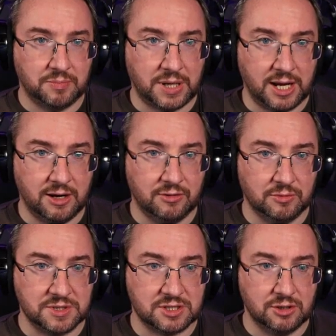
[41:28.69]
power
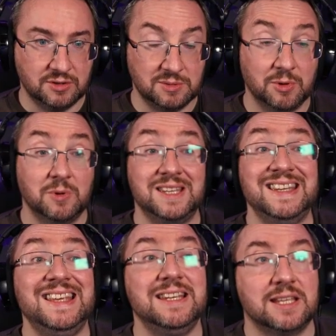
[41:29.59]
up the security, but we'd
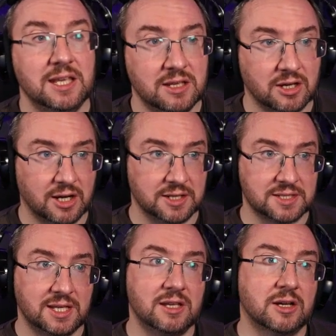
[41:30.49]
need key
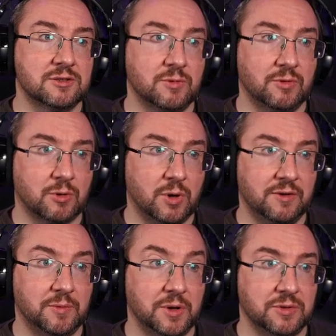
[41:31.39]
cards. Key cards were
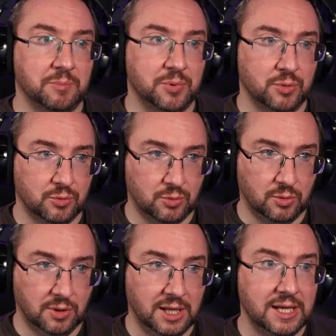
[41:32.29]
required for both the
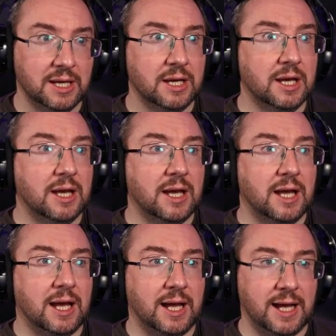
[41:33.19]
pool
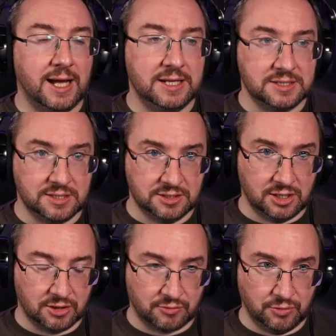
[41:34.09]
and the
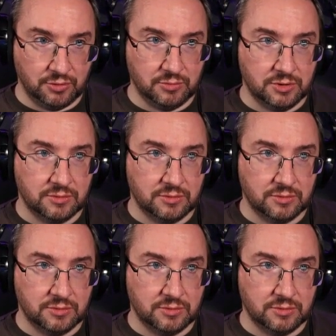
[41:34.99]
dark room.